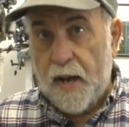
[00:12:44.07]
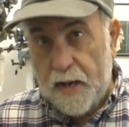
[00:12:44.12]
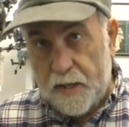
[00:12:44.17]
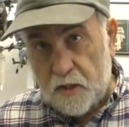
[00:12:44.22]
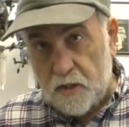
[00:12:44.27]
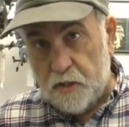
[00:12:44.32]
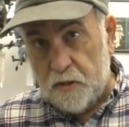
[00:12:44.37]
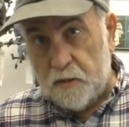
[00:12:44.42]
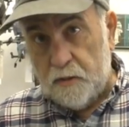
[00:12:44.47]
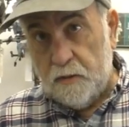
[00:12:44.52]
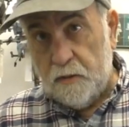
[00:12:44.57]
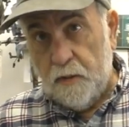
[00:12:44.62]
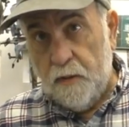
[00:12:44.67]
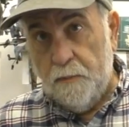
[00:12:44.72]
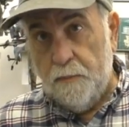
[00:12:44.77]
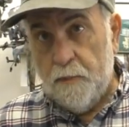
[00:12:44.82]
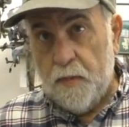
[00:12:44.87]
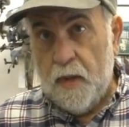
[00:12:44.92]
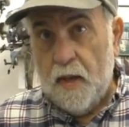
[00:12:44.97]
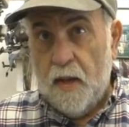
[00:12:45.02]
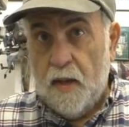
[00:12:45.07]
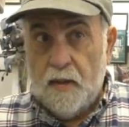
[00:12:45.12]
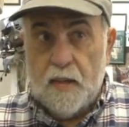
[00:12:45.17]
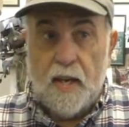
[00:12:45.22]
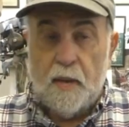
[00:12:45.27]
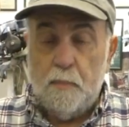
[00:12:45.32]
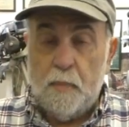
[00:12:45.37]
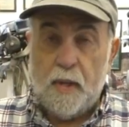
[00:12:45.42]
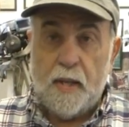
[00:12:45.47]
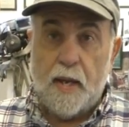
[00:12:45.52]
Action, and
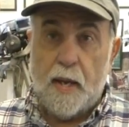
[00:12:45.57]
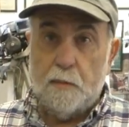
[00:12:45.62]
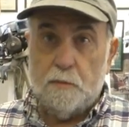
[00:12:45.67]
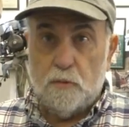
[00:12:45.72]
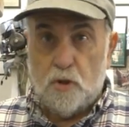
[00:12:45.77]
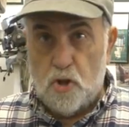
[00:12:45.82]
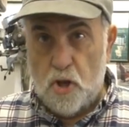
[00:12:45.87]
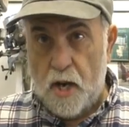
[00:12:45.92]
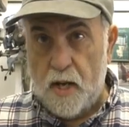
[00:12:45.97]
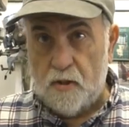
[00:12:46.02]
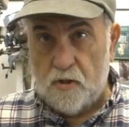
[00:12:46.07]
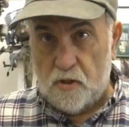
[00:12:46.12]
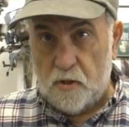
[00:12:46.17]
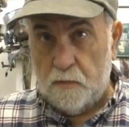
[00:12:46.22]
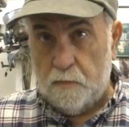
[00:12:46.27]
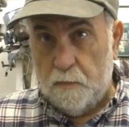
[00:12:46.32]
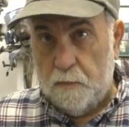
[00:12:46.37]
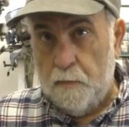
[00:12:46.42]
that became Johnson.